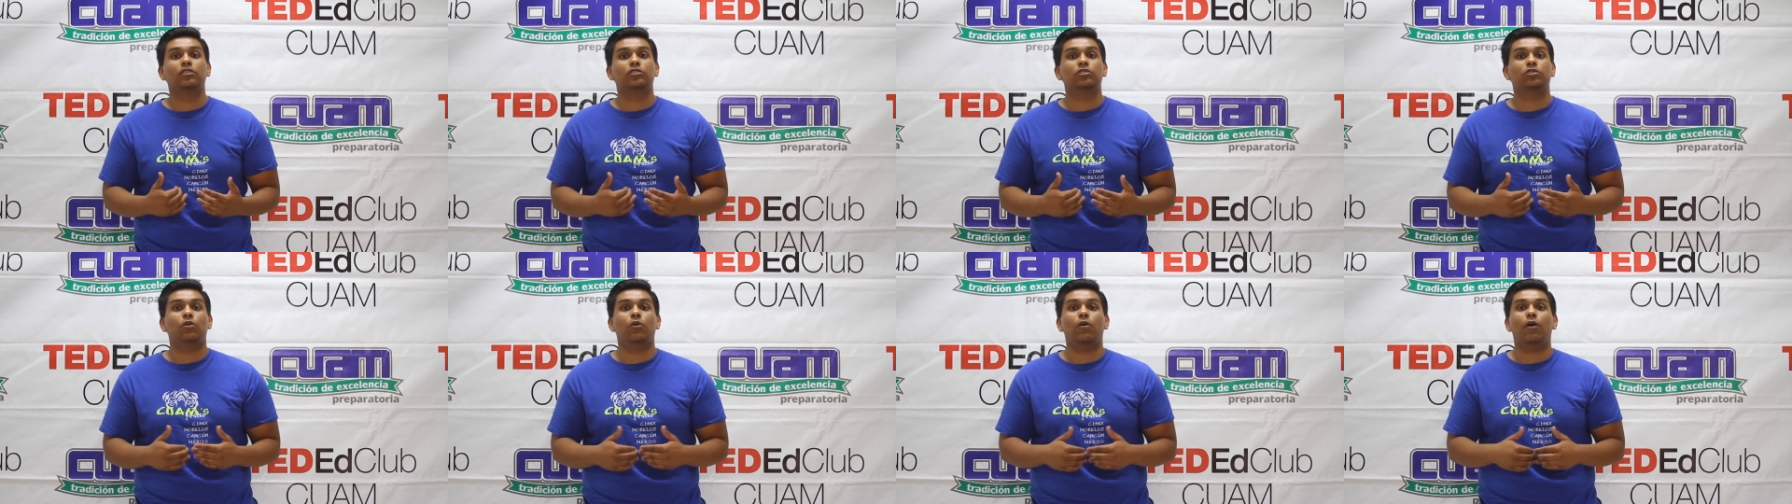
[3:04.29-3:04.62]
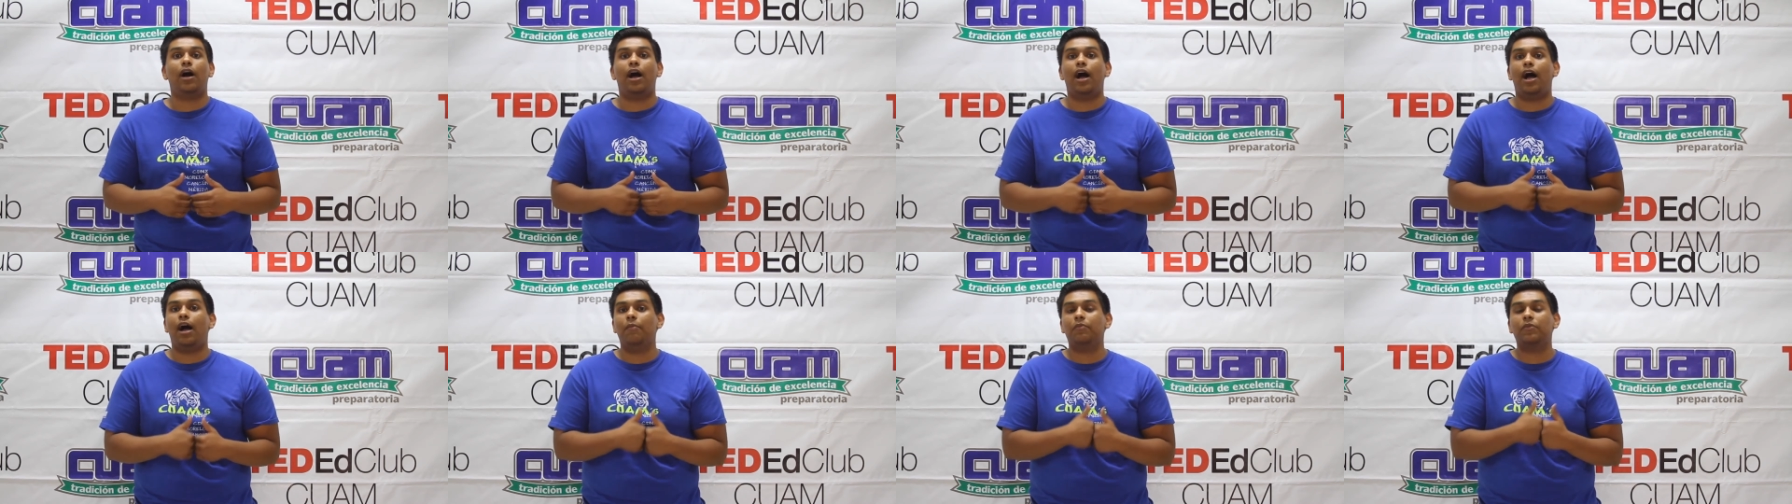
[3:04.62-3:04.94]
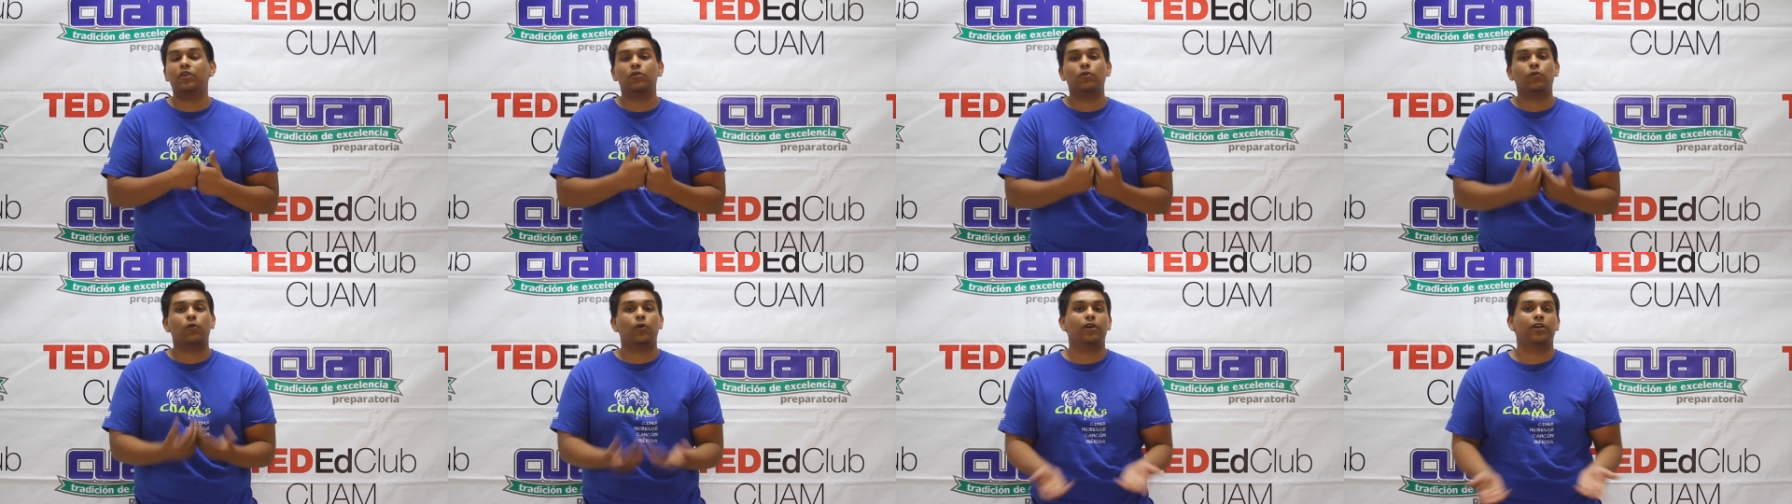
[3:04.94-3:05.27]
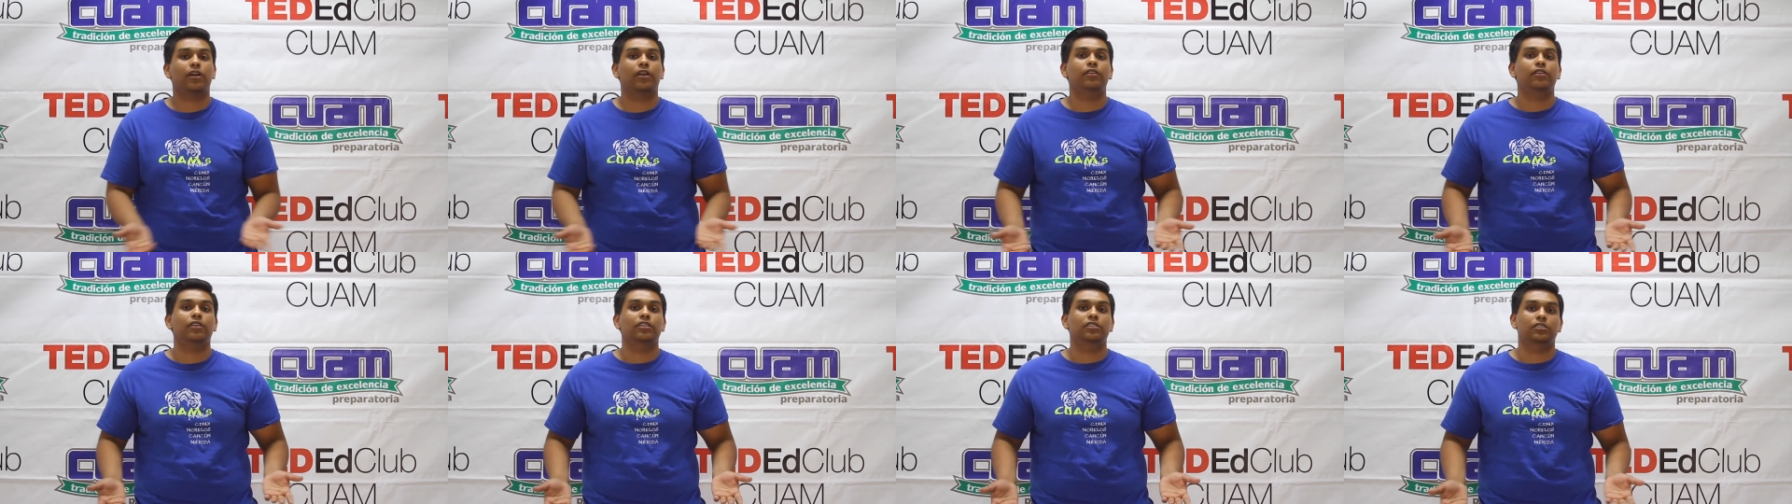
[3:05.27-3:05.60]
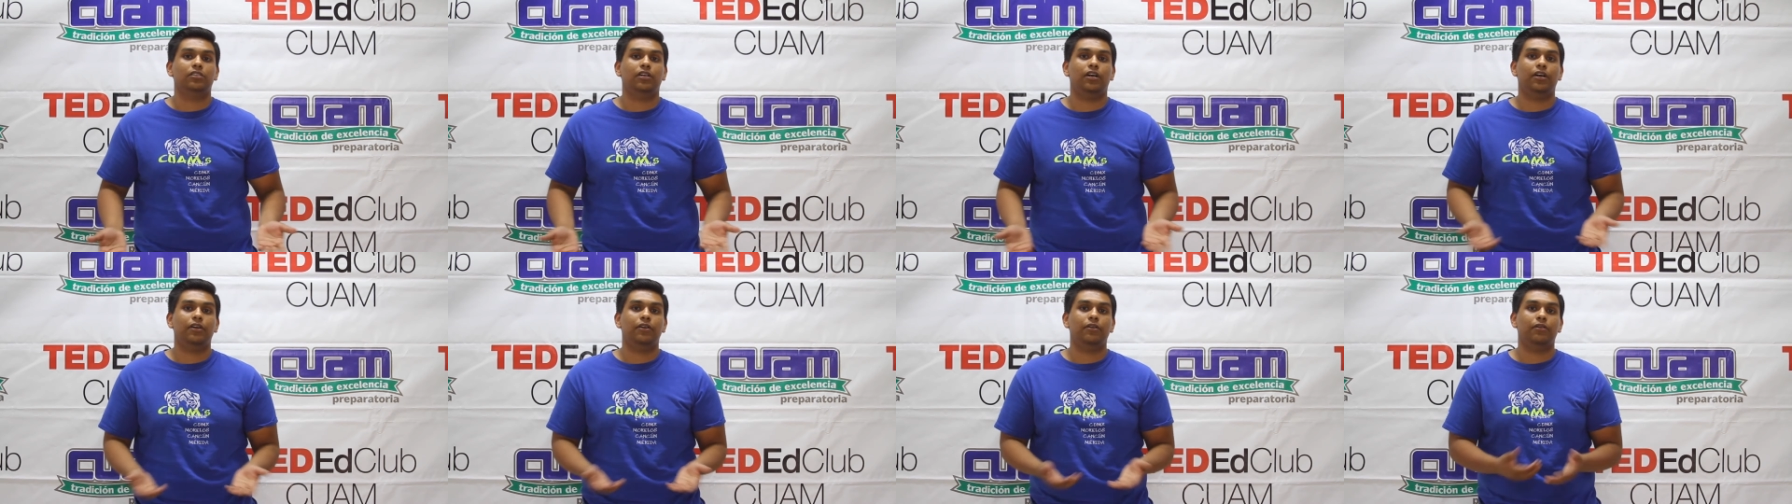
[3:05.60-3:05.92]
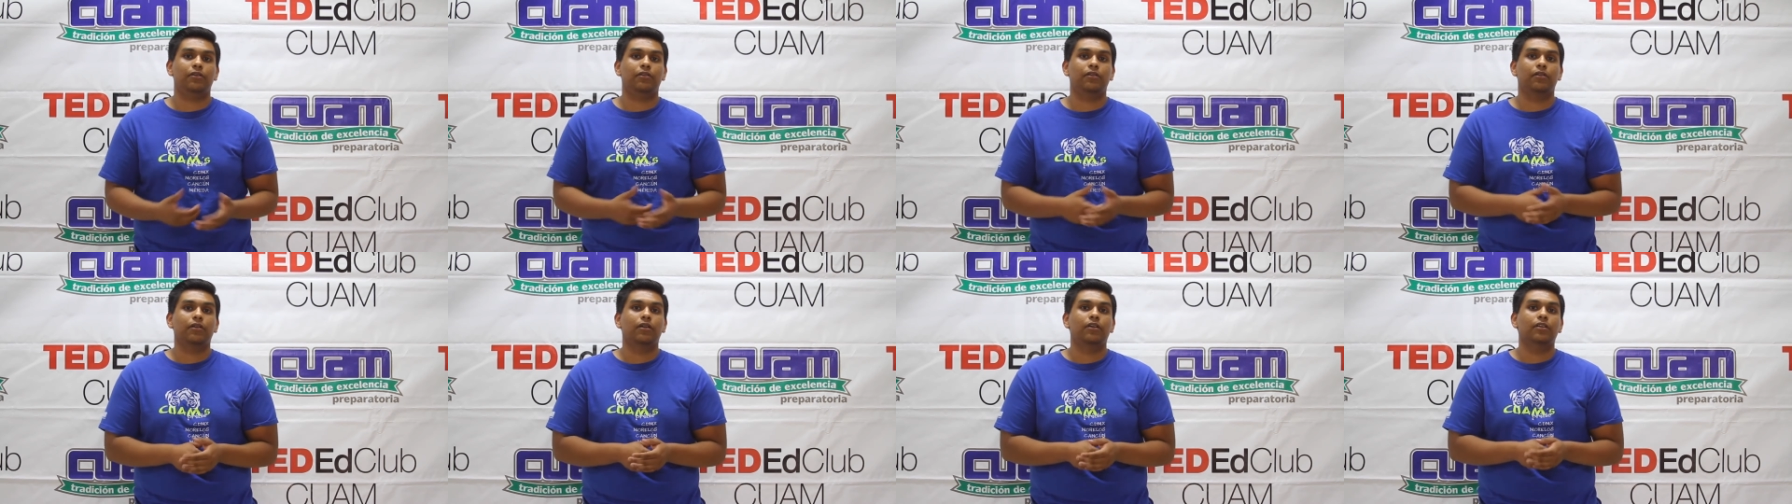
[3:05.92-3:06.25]
so I'm not working the entire
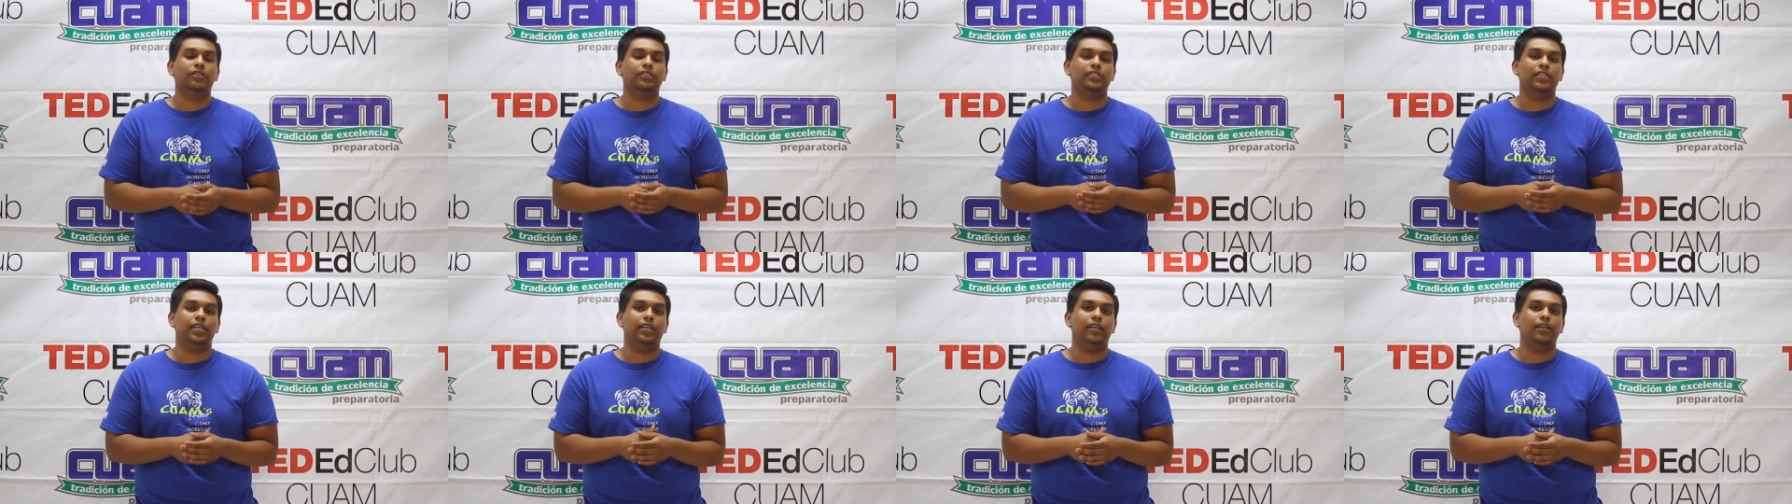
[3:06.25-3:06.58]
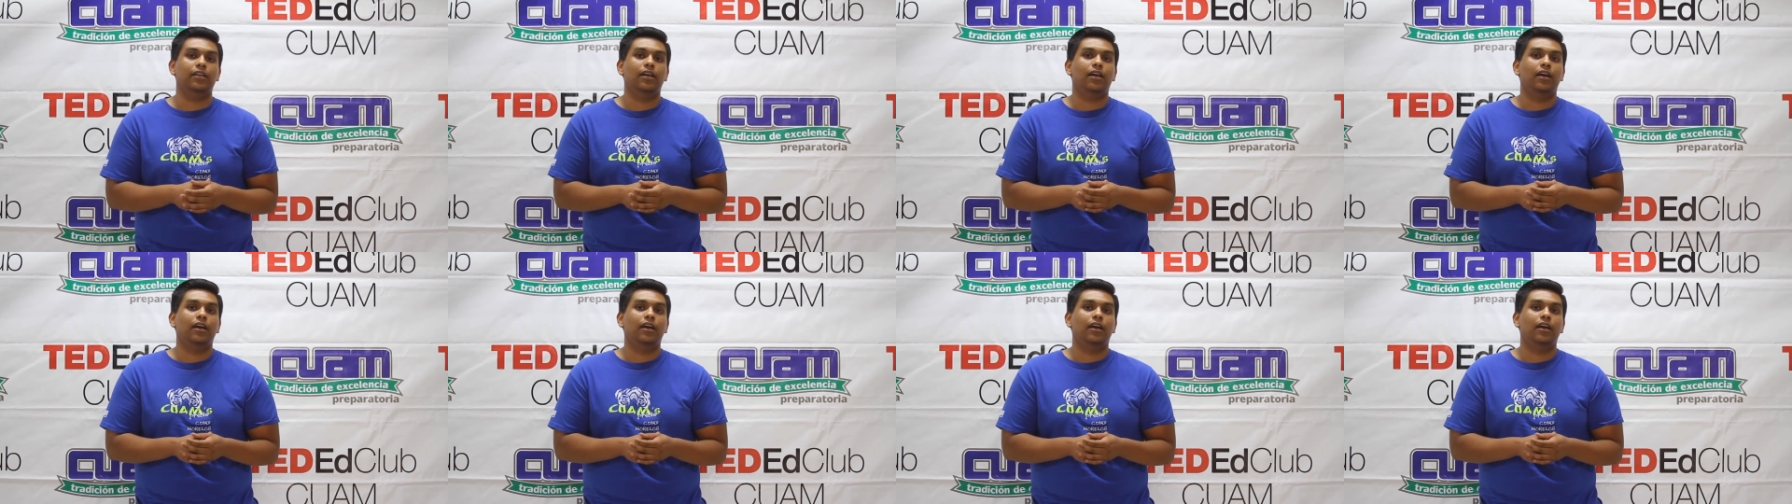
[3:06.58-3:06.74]
day.